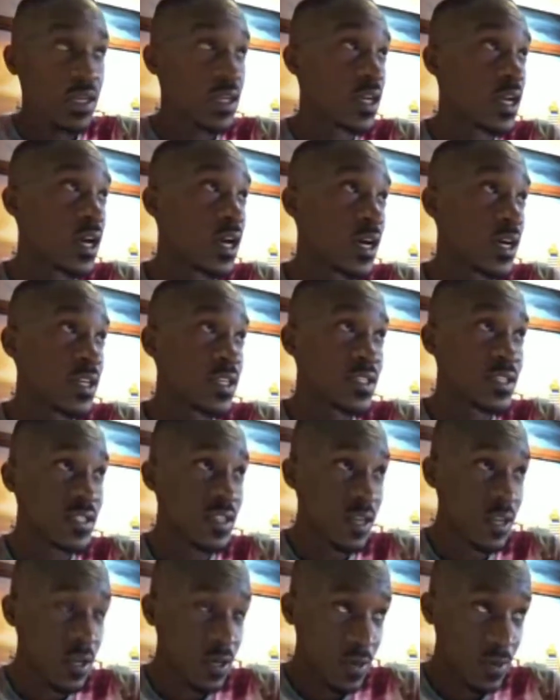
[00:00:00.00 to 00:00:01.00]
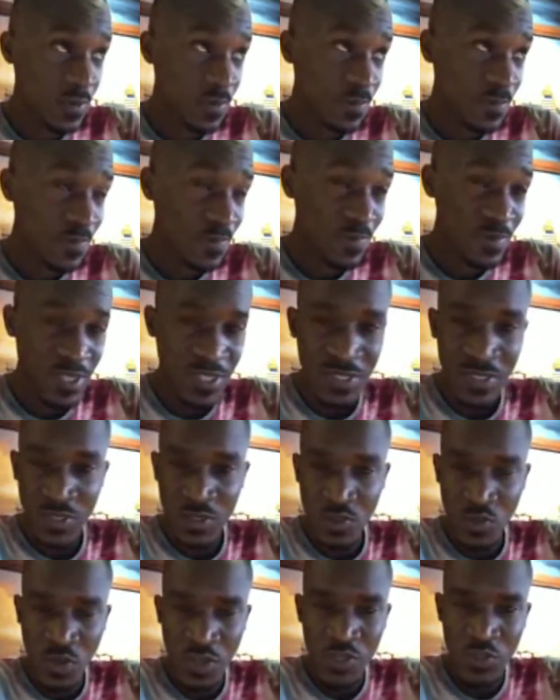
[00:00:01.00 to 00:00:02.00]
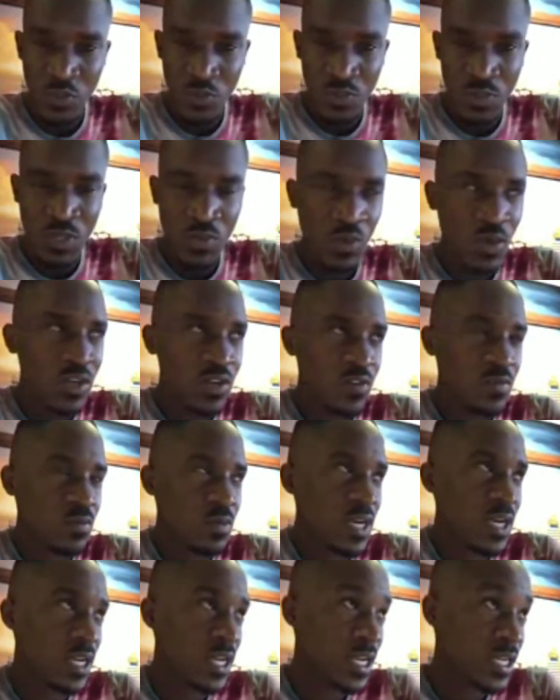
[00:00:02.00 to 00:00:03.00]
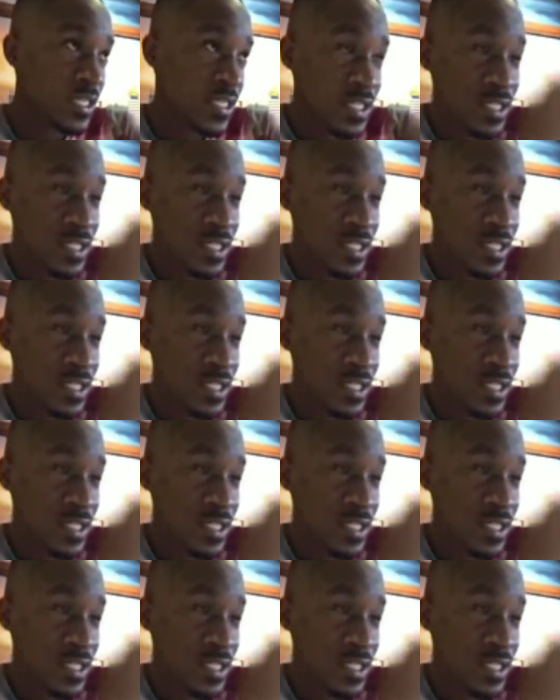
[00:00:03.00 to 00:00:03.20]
Hey guys, this is going to be one of my